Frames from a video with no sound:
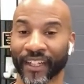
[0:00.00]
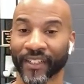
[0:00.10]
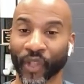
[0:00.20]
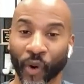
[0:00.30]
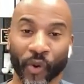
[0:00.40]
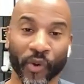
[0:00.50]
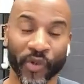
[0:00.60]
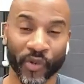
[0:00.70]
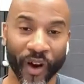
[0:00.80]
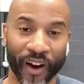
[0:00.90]
Know who
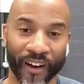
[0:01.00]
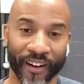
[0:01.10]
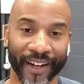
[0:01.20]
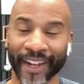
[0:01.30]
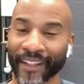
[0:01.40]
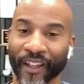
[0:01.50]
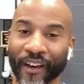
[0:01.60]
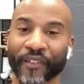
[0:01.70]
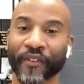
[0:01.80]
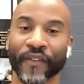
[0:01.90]
you are. And I
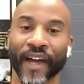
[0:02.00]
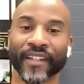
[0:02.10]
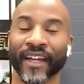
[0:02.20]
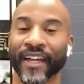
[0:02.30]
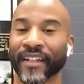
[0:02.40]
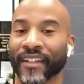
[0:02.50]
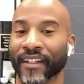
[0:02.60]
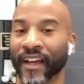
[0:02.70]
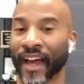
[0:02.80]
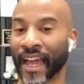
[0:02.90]
love the fact that
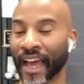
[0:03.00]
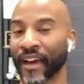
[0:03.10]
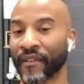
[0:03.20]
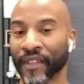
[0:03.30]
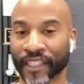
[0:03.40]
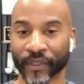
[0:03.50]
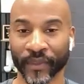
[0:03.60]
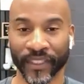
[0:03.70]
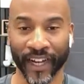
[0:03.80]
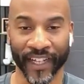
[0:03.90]
I have these
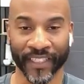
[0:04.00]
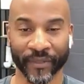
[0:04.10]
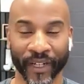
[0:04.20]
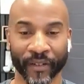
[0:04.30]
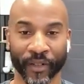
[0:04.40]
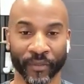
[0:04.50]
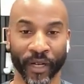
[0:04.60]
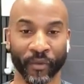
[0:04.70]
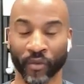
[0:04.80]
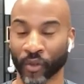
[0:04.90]
three guys in
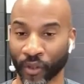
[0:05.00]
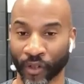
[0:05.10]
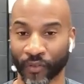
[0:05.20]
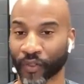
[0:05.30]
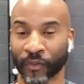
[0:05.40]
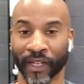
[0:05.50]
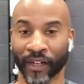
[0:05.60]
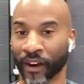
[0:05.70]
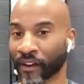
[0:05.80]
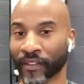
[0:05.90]
my world for my
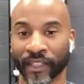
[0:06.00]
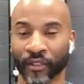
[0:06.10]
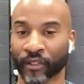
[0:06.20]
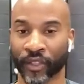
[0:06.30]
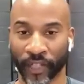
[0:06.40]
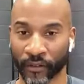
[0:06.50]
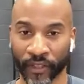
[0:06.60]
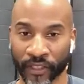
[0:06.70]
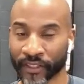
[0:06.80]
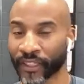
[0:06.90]
car that they're
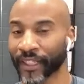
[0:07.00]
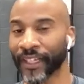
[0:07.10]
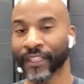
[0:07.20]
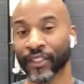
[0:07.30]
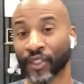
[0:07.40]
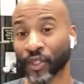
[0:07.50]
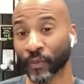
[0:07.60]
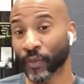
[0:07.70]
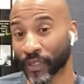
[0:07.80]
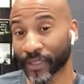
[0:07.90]
generalists,
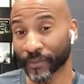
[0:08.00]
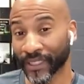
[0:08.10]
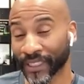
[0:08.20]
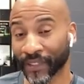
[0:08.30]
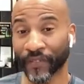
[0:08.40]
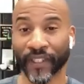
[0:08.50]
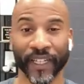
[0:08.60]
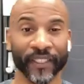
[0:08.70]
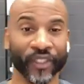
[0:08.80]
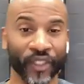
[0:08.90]
super specific
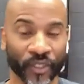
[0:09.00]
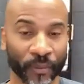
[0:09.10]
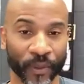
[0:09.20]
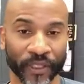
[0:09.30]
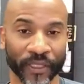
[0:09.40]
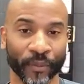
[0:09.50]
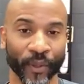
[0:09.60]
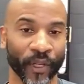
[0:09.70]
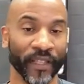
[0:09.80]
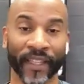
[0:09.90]
and super
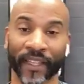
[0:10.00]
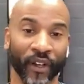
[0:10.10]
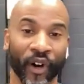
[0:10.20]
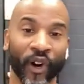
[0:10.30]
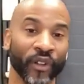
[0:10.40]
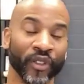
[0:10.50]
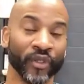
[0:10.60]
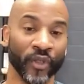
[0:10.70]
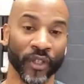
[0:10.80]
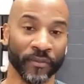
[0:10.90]
simple, and they can all
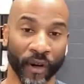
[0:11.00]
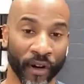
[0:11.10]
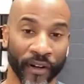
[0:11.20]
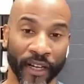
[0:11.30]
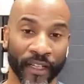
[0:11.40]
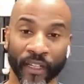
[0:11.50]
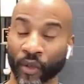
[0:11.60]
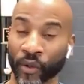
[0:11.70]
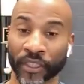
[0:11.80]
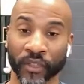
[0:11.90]
do their part, and I can
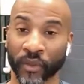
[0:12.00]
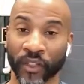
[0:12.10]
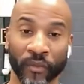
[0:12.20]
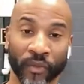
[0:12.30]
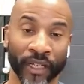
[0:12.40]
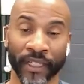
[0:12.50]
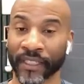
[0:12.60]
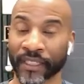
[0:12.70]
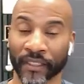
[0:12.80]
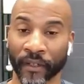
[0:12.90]
go to each one of them when I
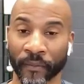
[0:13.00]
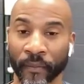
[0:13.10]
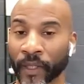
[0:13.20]
need them.